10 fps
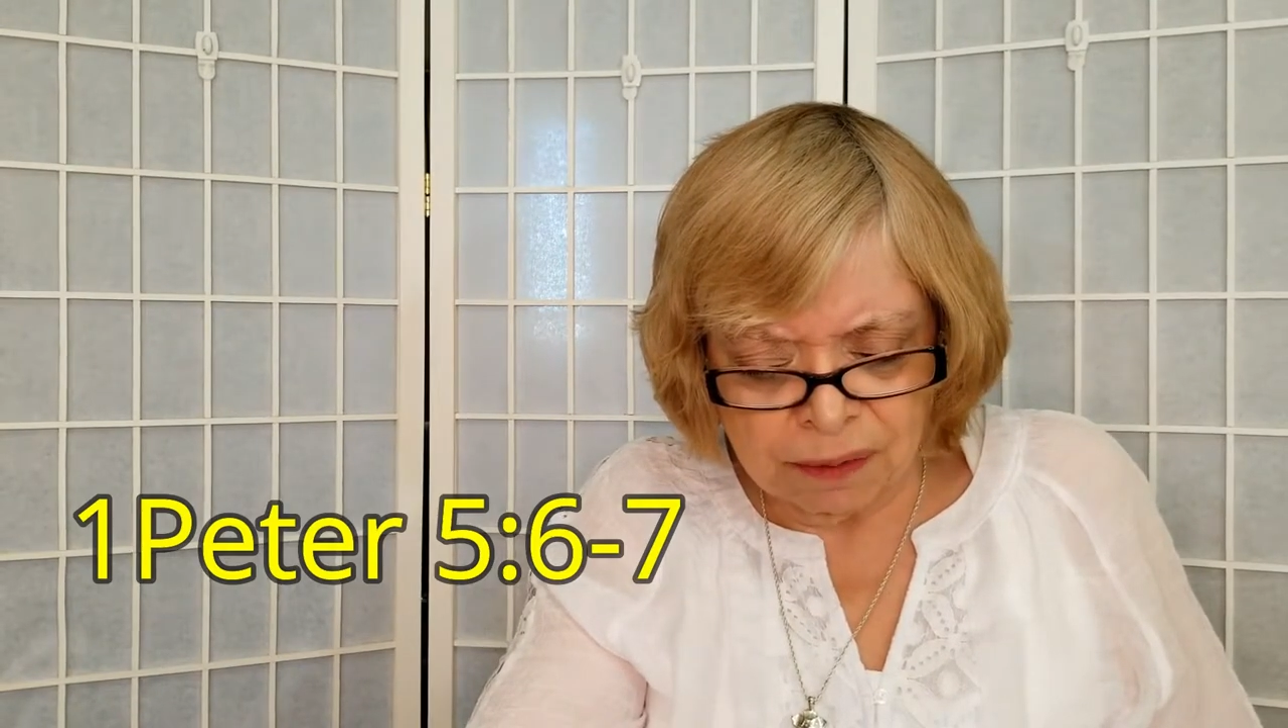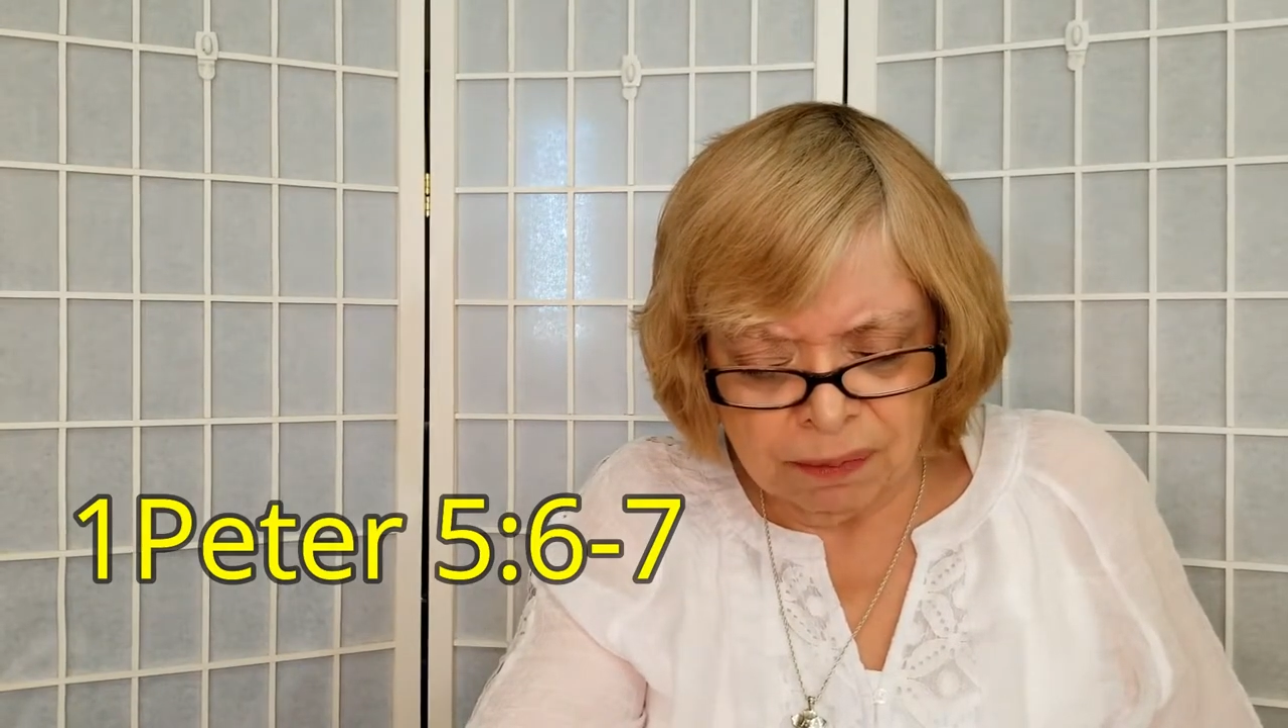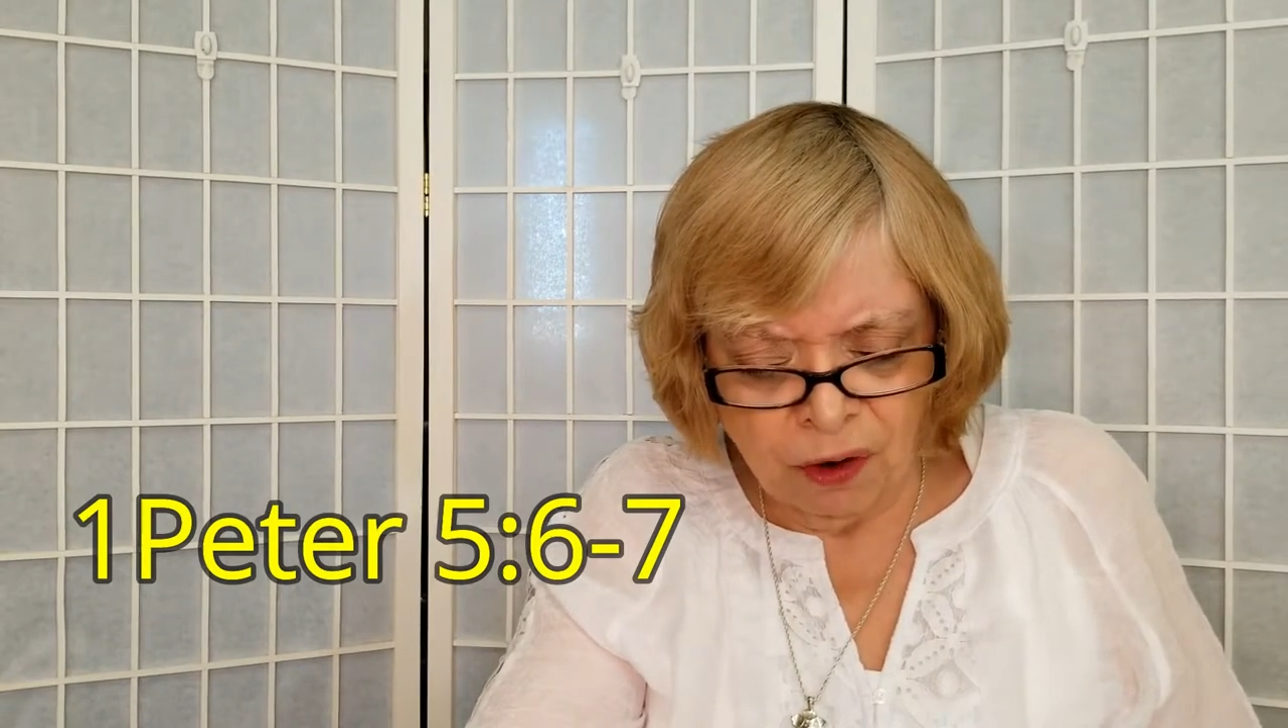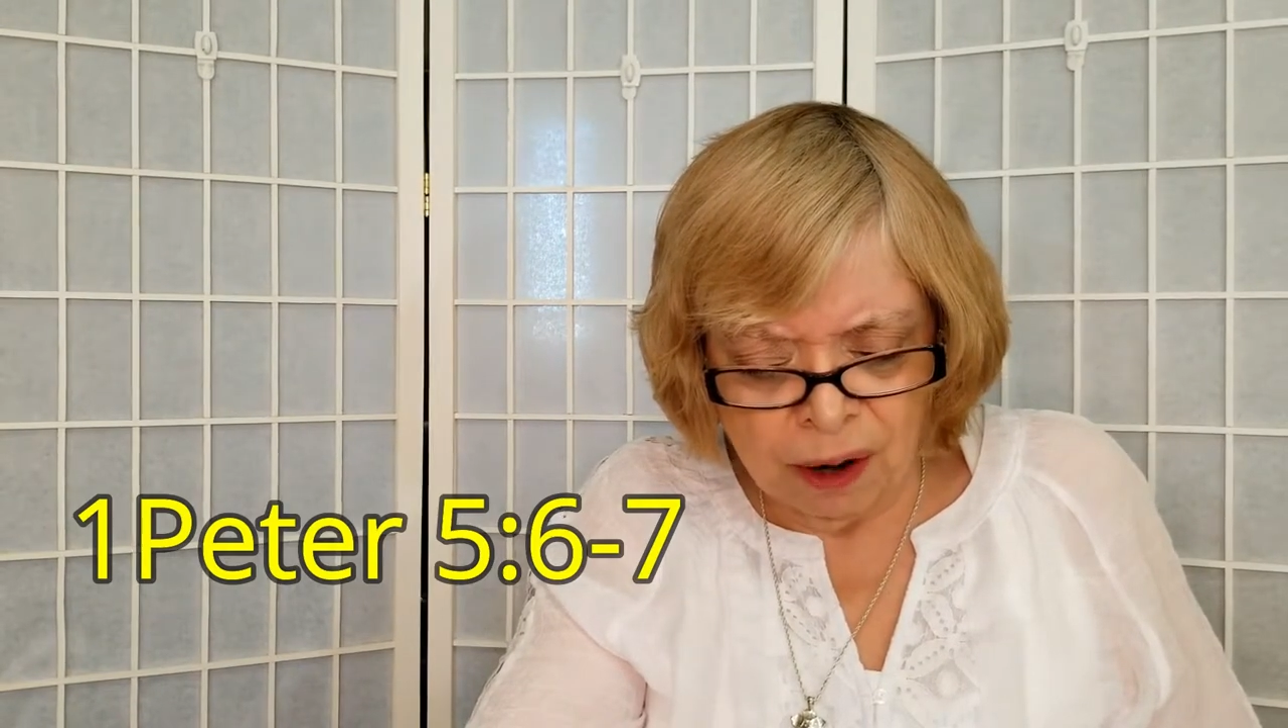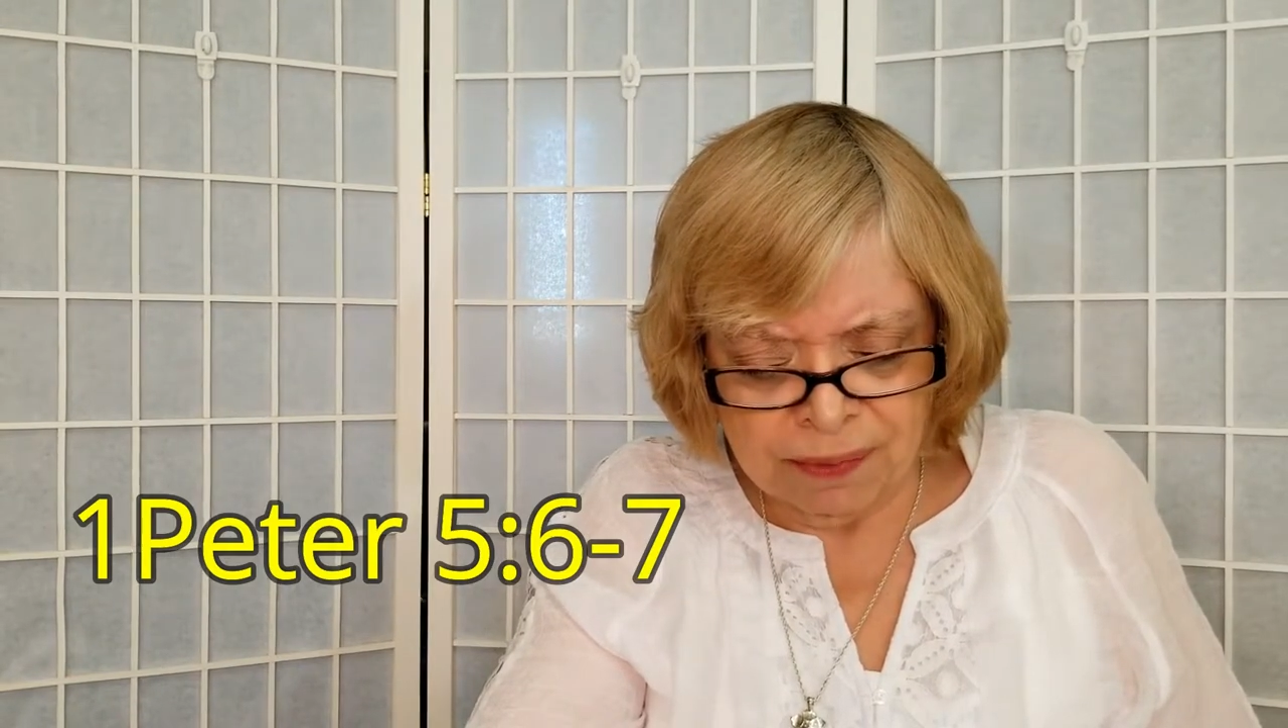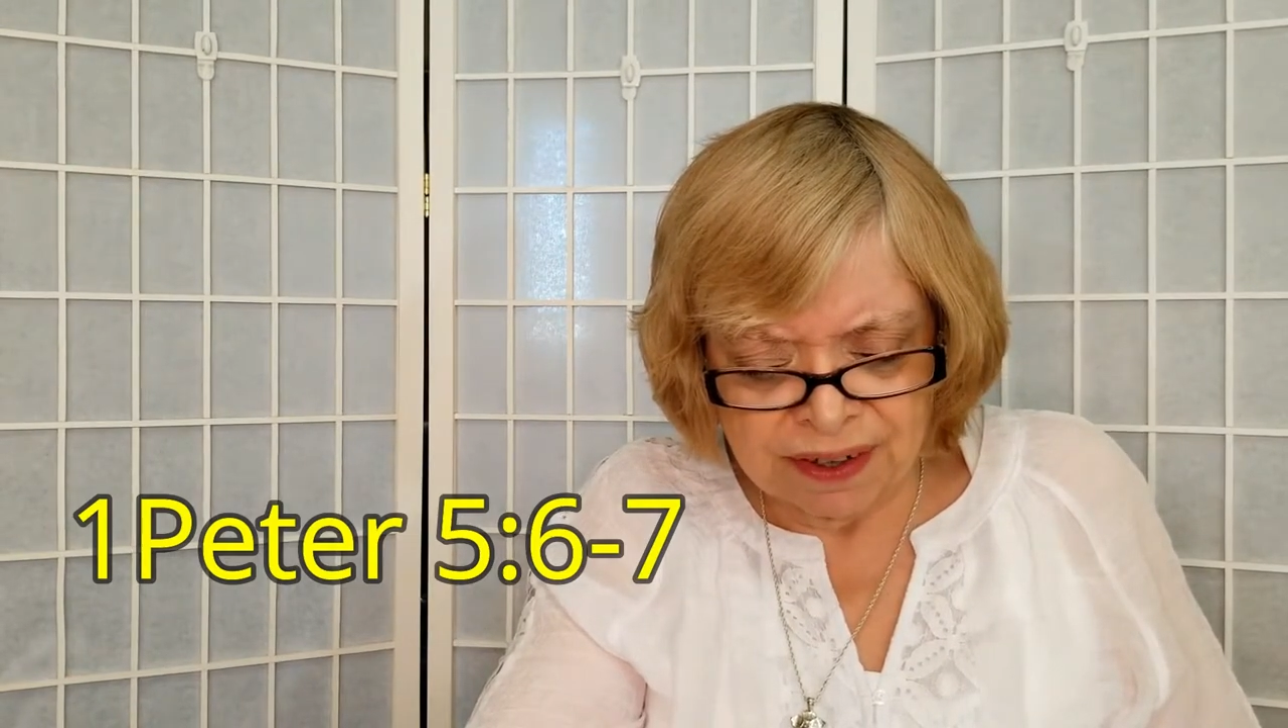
proper